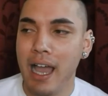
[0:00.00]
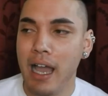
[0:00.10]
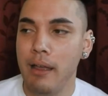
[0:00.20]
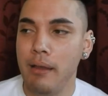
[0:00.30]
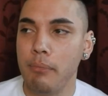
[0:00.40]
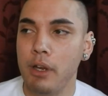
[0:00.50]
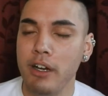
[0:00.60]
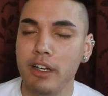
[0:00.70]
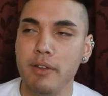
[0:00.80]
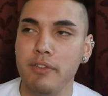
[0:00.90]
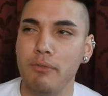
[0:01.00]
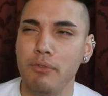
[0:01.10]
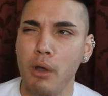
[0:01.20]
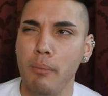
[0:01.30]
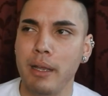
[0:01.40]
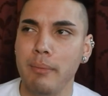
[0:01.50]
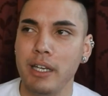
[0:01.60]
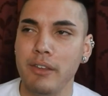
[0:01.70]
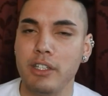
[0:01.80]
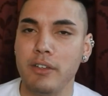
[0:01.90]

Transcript: Correct me if I'm wrong, but I believe the